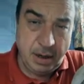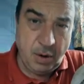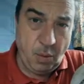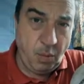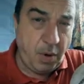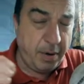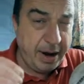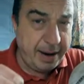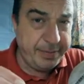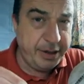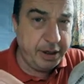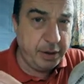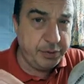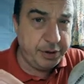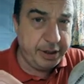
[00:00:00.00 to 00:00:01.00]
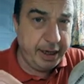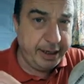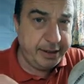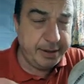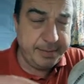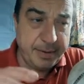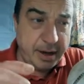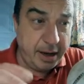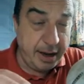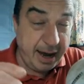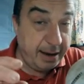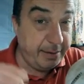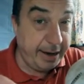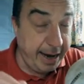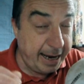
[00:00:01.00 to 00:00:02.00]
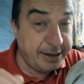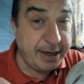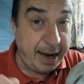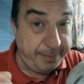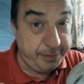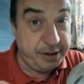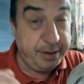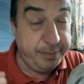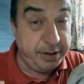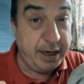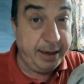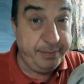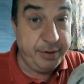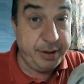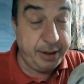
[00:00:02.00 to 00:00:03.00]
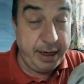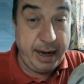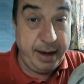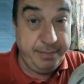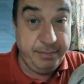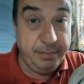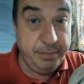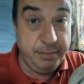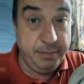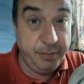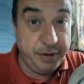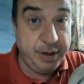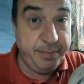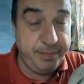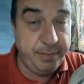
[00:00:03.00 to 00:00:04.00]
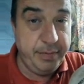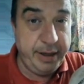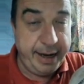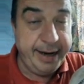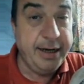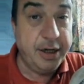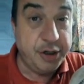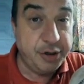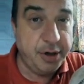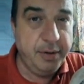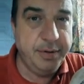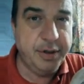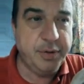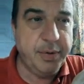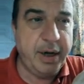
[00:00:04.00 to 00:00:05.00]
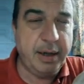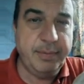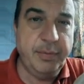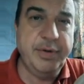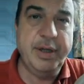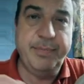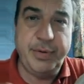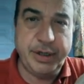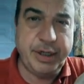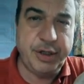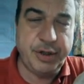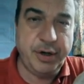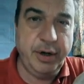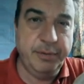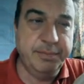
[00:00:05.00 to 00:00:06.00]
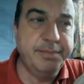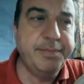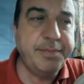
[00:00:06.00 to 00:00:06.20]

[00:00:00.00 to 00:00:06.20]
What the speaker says: What would happen in those days, and it has happened sometimes with the English throne as well, but with the British throne,